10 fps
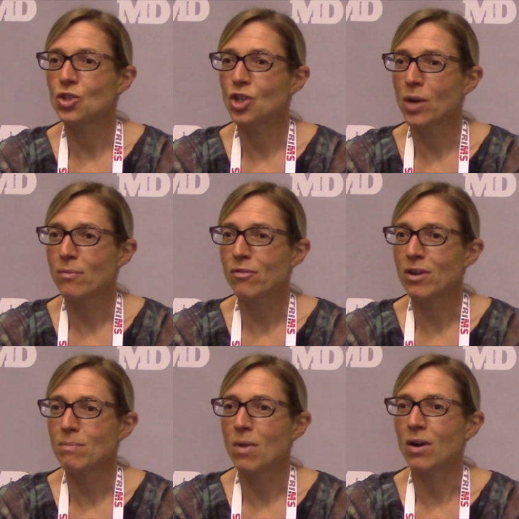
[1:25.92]

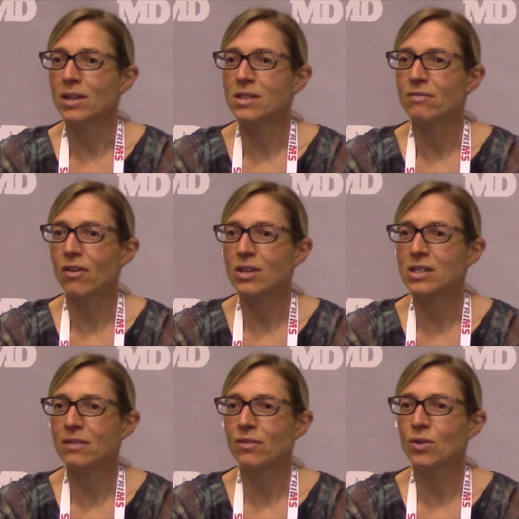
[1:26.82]
Germ-free mice, very
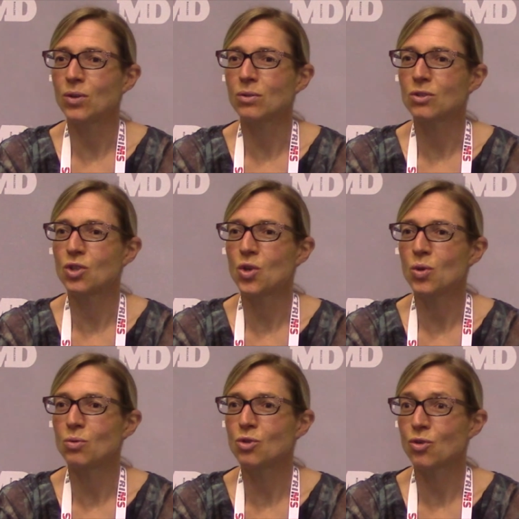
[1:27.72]
difficult
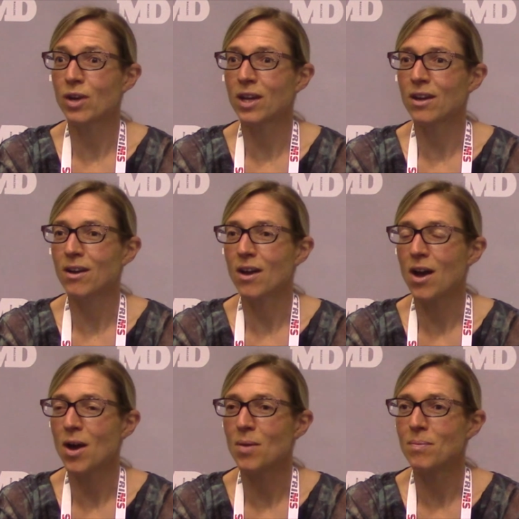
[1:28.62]
to trigger
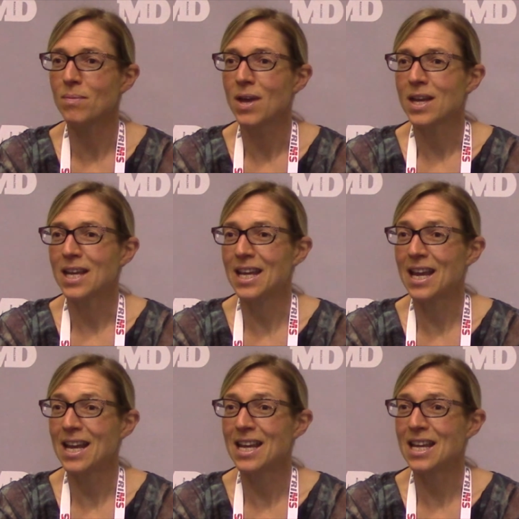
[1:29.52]

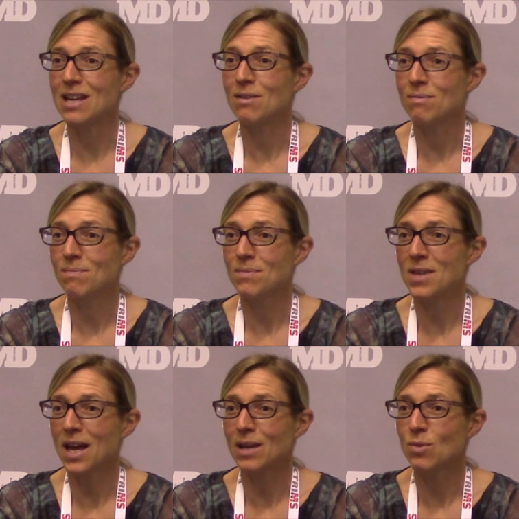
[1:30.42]
EAE,
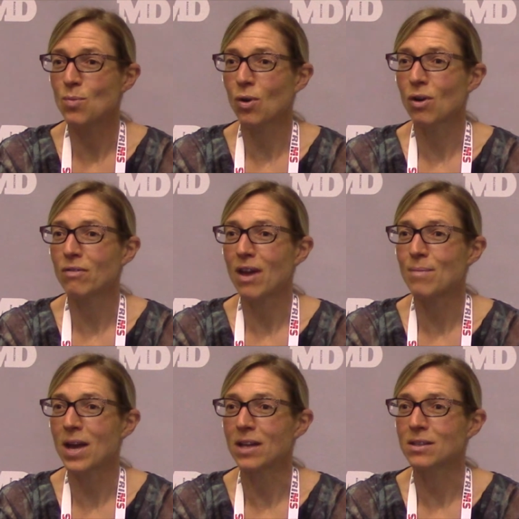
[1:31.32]
the animal model of
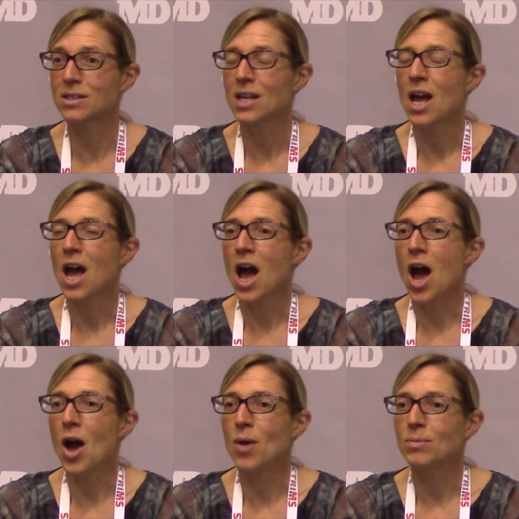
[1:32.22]
MS.
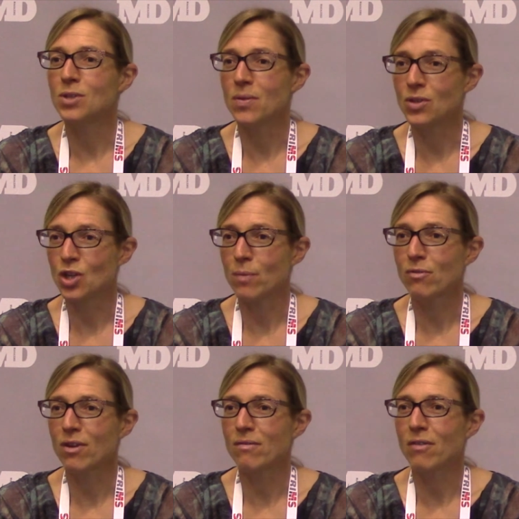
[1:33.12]
So in the
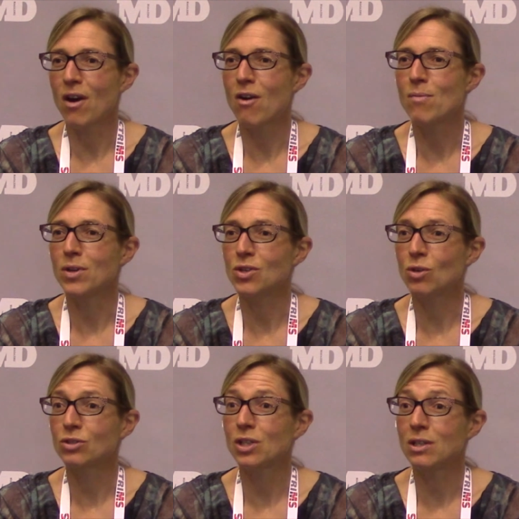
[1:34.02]
germ-free environment,
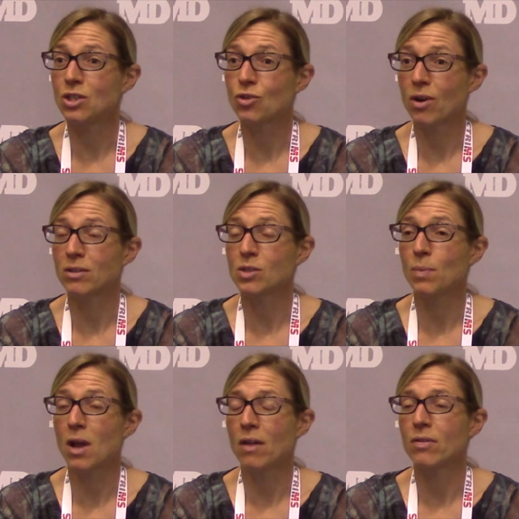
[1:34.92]
not till you
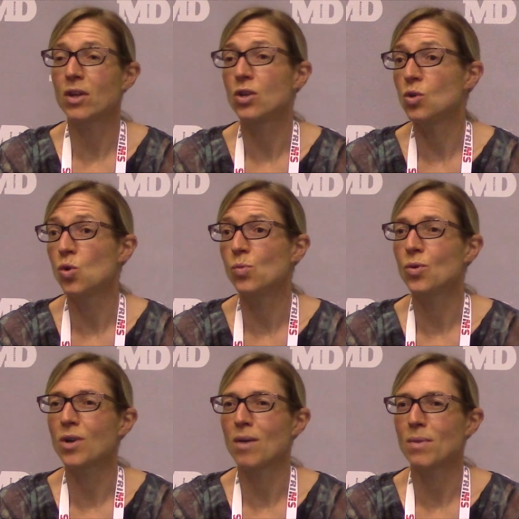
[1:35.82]
transplant the
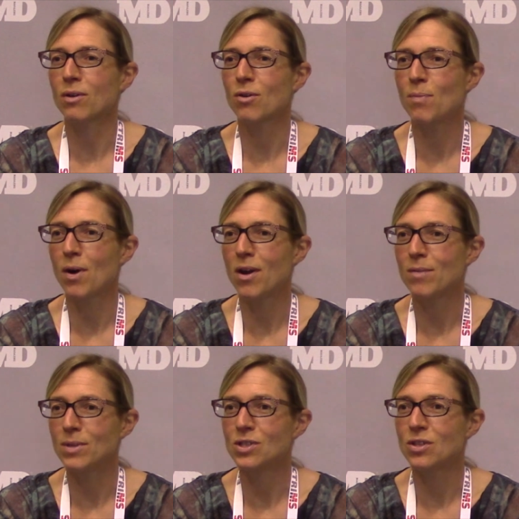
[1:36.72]
normal gut
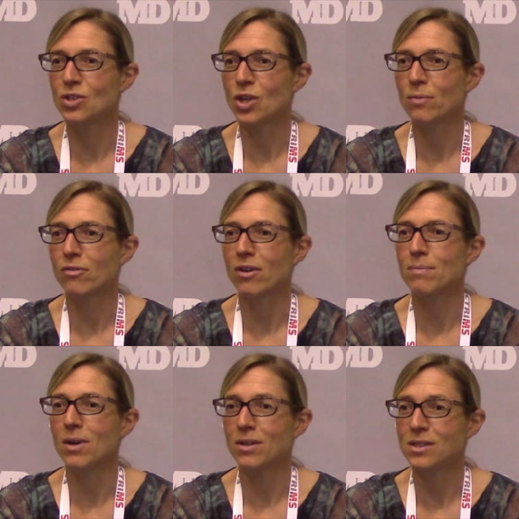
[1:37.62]
microbiome into the germ-free
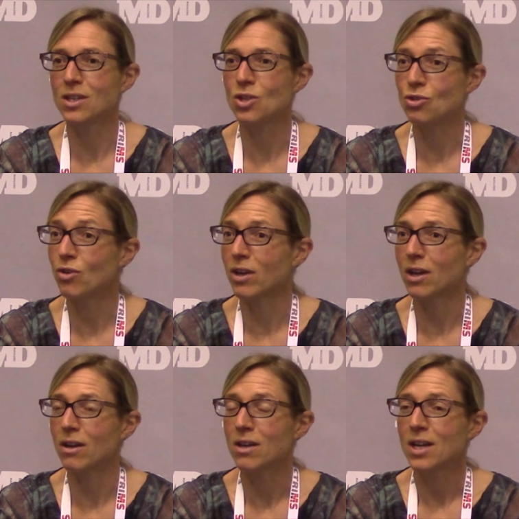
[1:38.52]
mice can you trigger